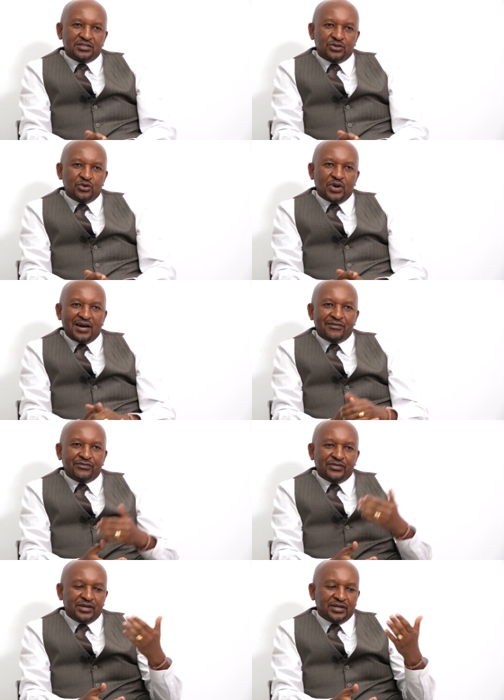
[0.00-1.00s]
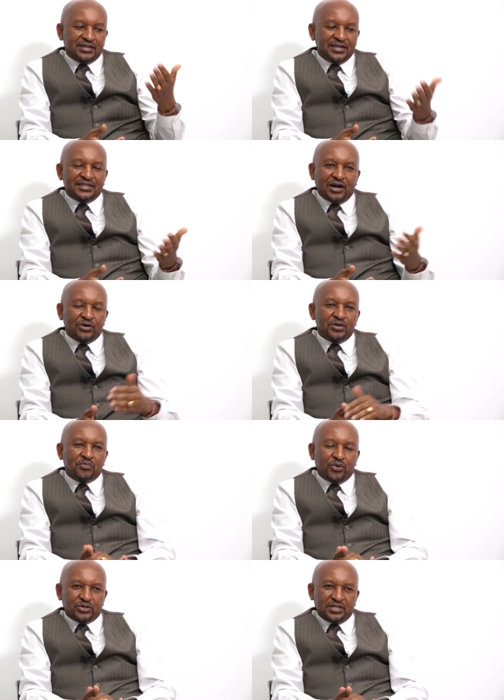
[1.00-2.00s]
So you'll have data on
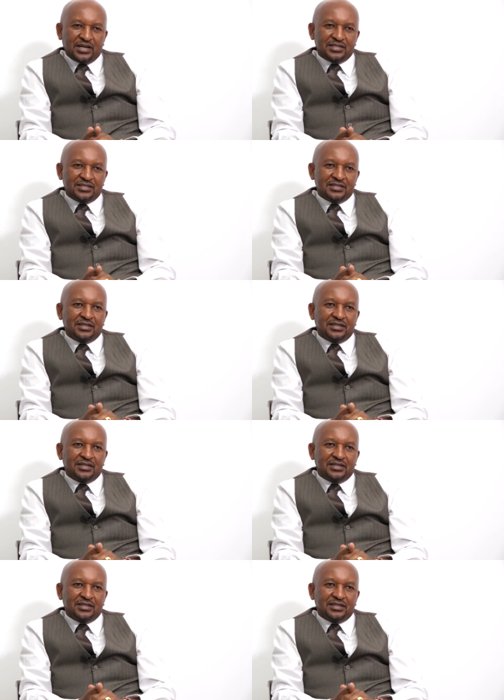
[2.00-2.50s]
importers,